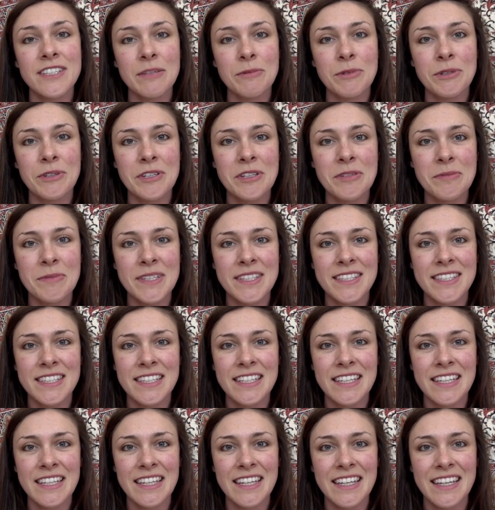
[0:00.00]
I'm going to be
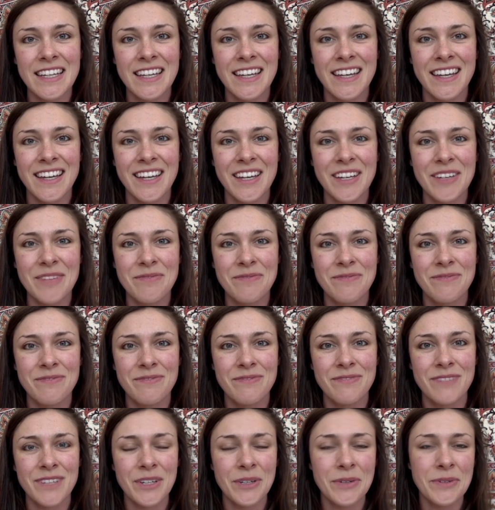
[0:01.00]
seeking
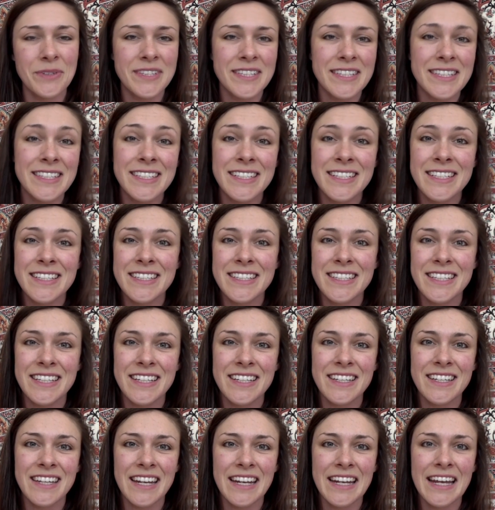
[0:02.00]
assistance
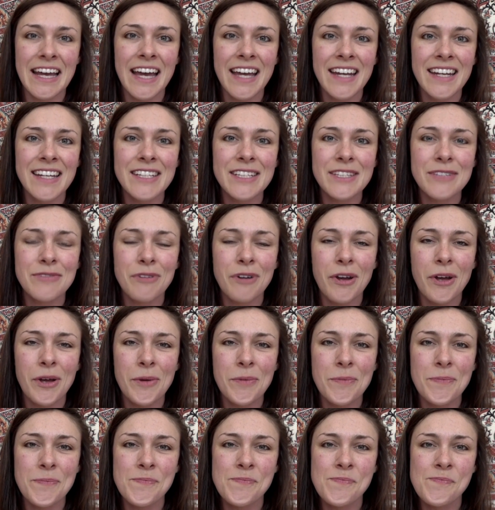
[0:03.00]
and guidance
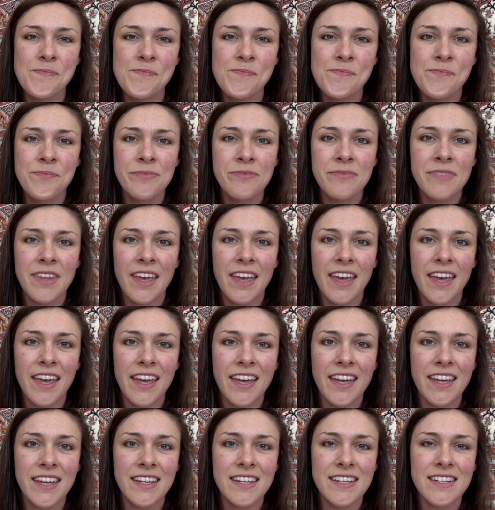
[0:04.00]
from,
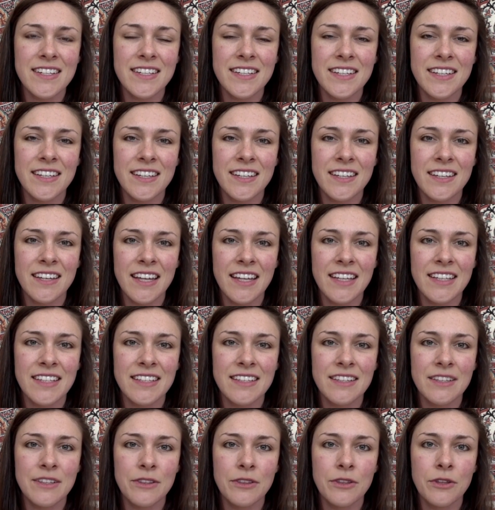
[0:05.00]
and
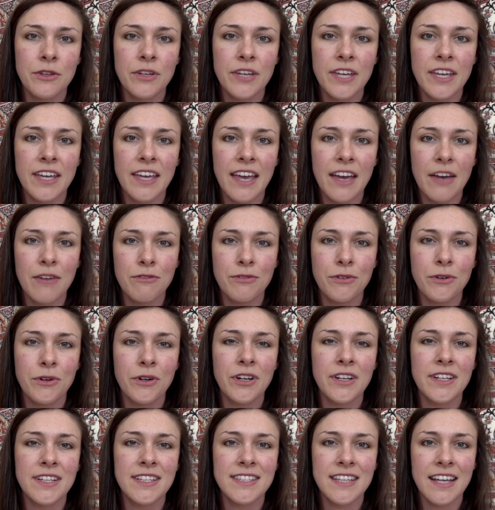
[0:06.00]
looking out for
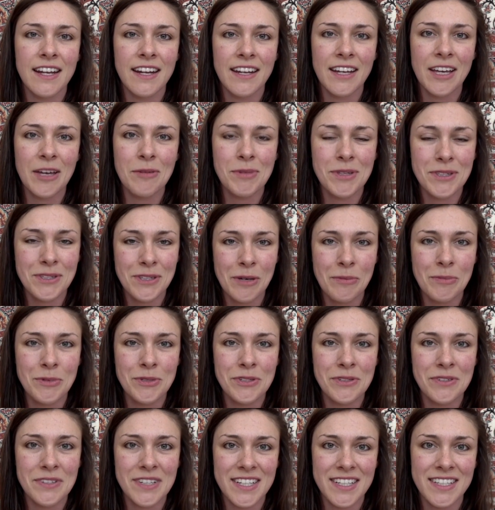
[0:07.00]
and setting up these
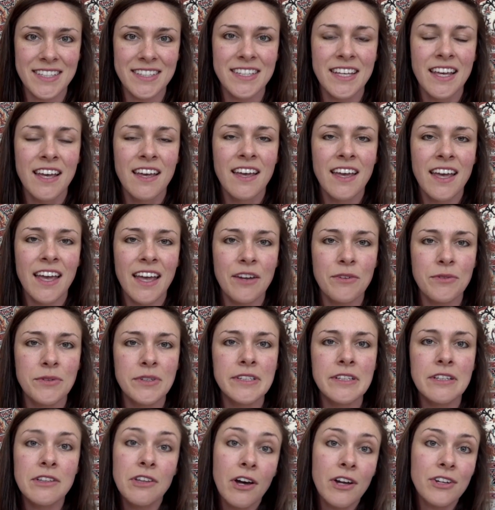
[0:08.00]
opportunities, and
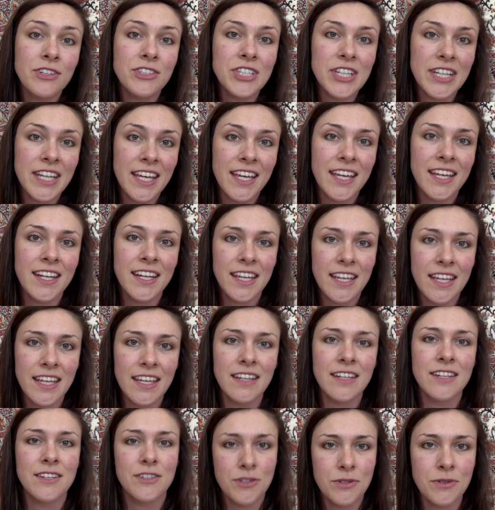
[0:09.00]
really launching it
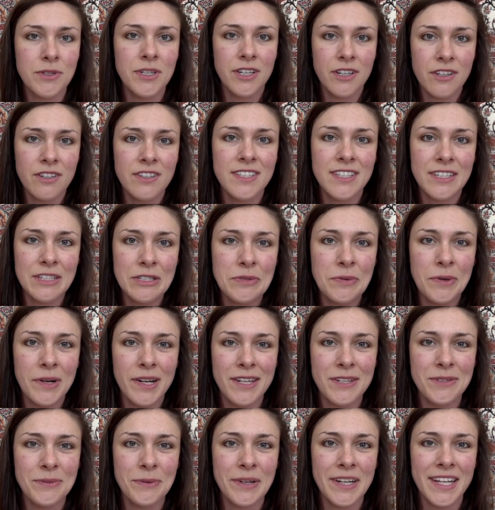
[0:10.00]
in 2 years, in
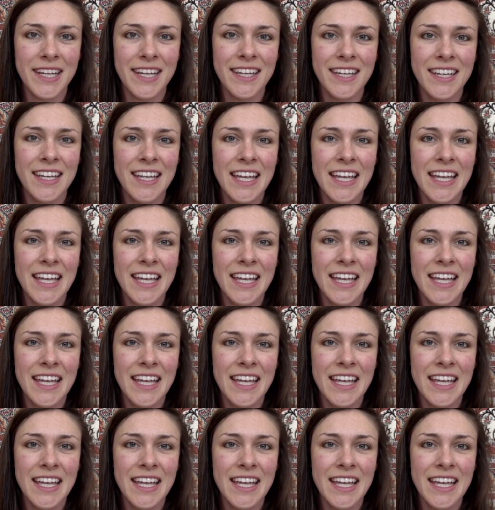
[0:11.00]
2020.